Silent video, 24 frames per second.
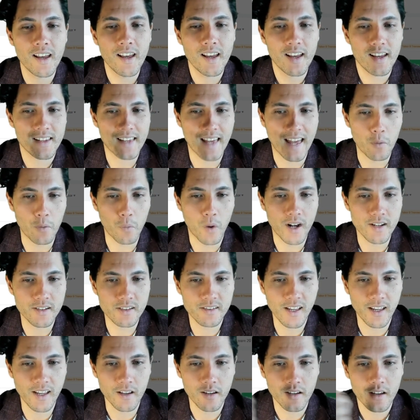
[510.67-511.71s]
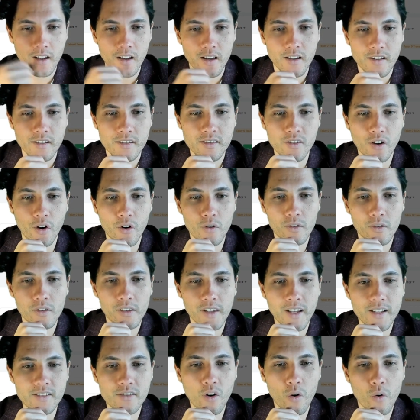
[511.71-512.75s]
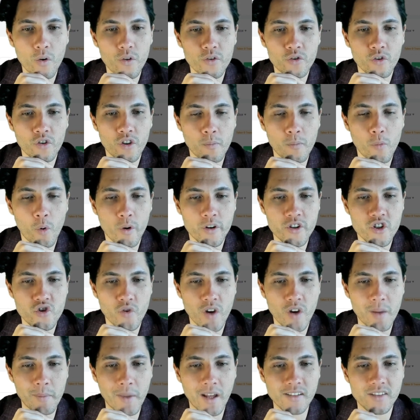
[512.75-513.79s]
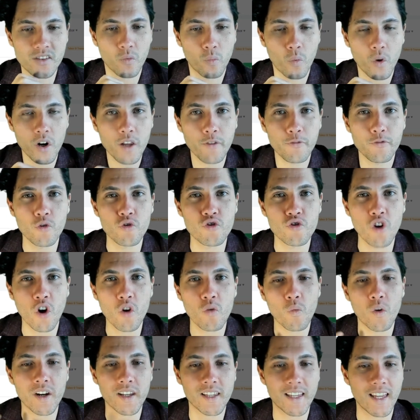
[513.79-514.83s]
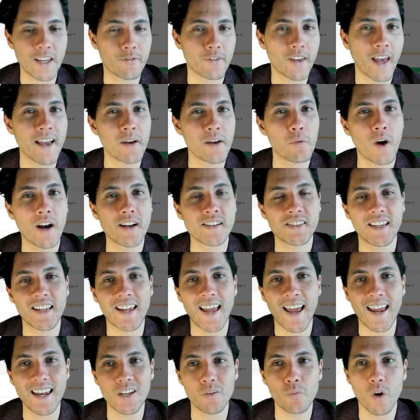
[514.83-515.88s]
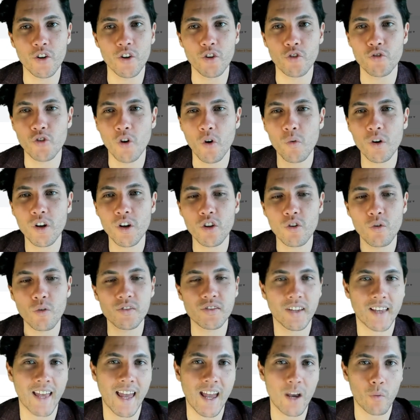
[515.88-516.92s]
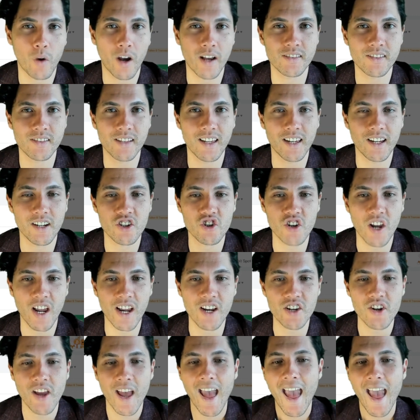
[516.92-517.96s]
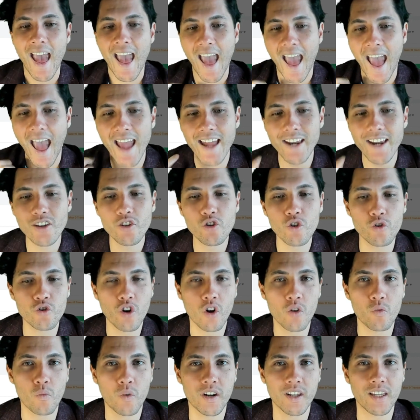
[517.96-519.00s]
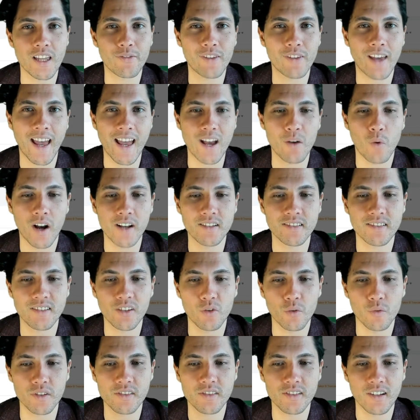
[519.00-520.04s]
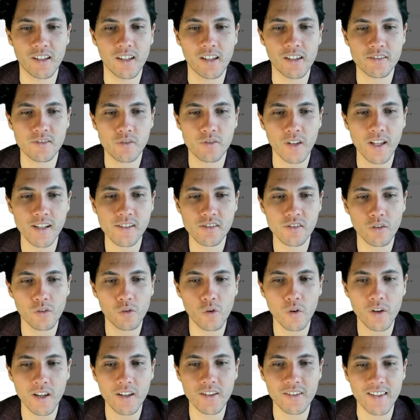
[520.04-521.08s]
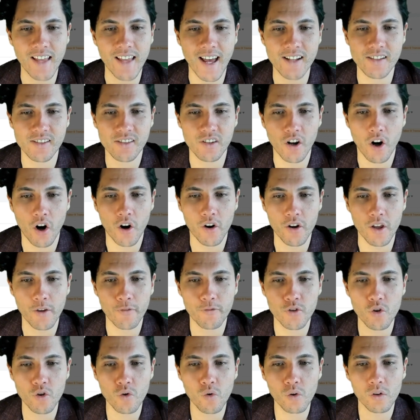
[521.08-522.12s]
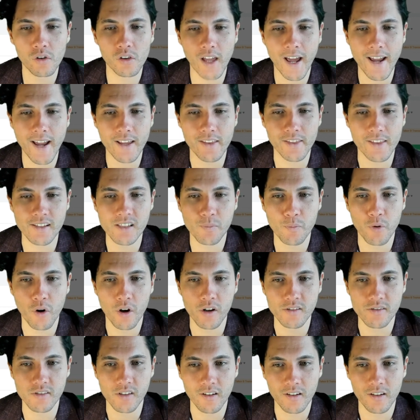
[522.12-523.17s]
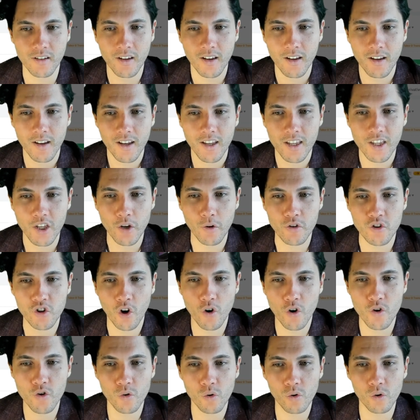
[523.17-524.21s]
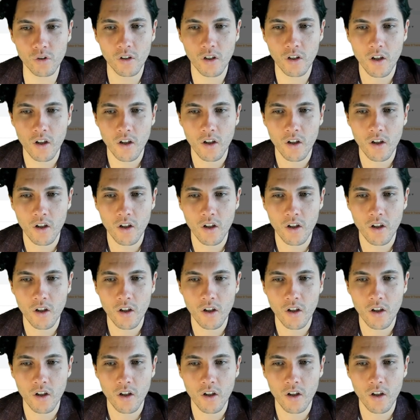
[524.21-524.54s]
KYC. So let's go on to the more extreme end. So what if you don't want to give KYC to anyone? You don't want to use a KYC exchange, and you don't want to give KYC to a seller. So let's look into that scenario. If you're like this person, you're a total